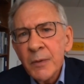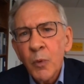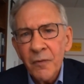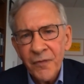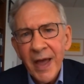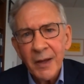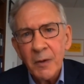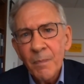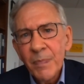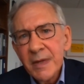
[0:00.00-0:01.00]
will
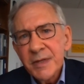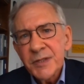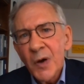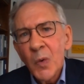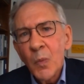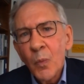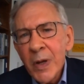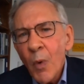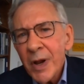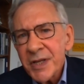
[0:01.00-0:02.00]
fail. So we
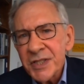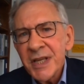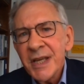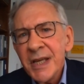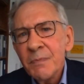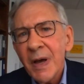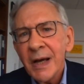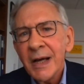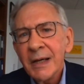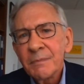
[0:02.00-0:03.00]
want to see
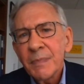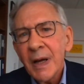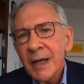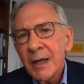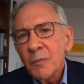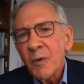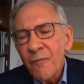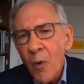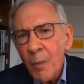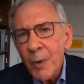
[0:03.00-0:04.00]
uh, uh,
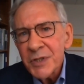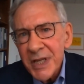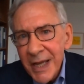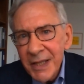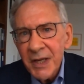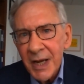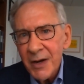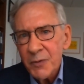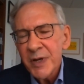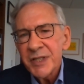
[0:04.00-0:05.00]
reformers in the
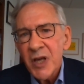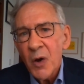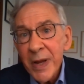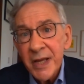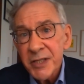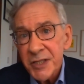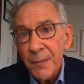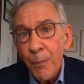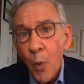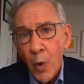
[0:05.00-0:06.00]
countries that we can
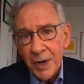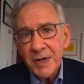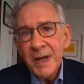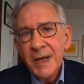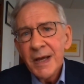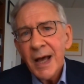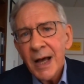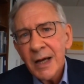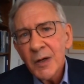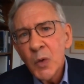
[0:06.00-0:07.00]
support
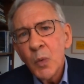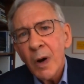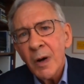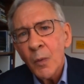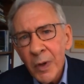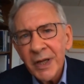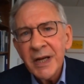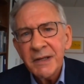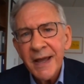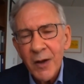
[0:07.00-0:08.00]
uh, who are willing
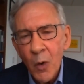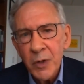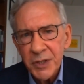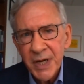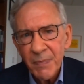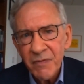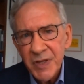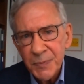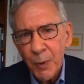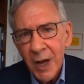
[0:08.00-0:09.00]
to take ownership of
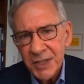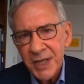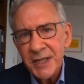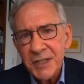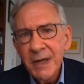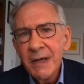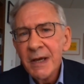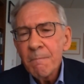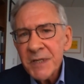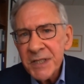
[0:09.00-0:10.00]
this process.
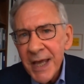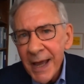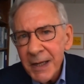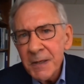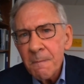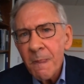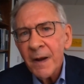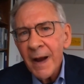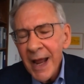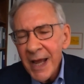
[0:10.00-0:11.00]
Second,
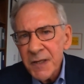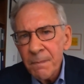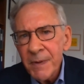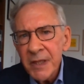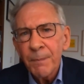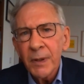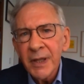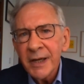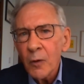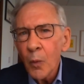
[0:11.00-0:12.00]
there has to be the
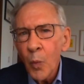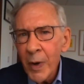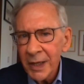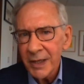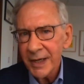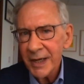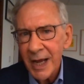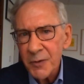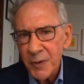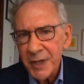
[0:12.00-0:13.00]
political will in a
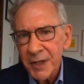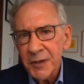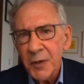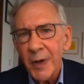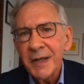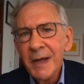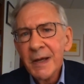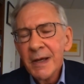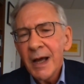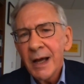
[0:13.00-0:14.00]
country to do it.
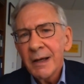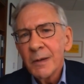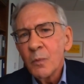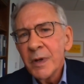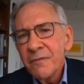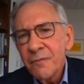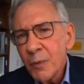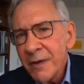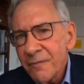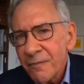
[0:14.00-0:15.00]
Uh, we've
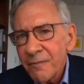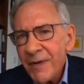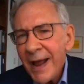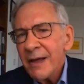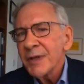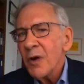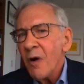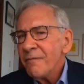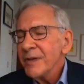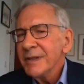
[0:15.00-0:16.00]
we've found that
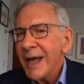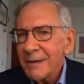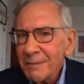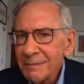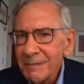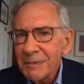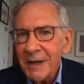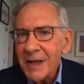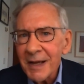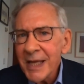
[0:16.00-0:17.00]
often that
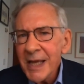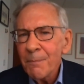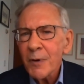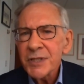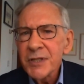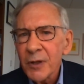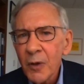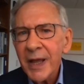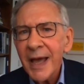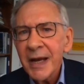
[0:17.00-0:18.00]
a, a key person to
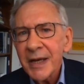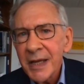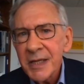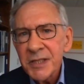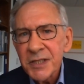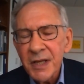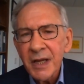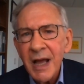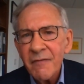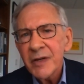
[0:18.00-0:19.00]
look at is the
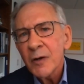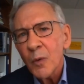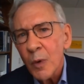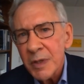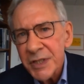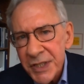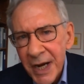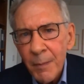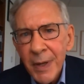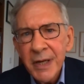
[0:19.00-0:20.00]
governor or
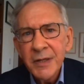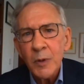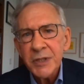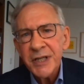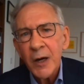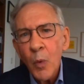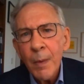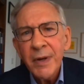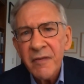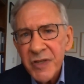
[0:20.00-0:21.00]
chairman or
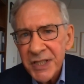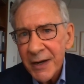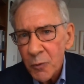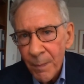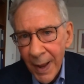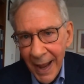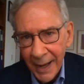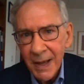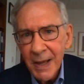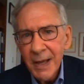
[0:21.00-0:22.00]
chairwoman of a central
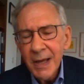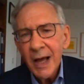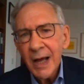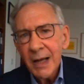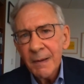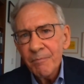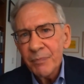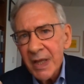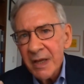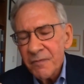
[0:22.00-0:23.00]
bank.
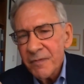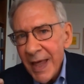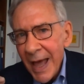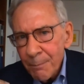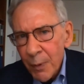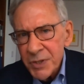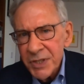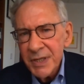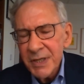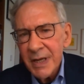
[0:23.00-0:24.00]
Um, if that
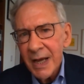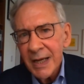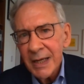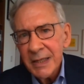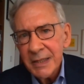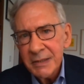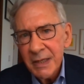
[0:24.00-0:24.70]
person uh,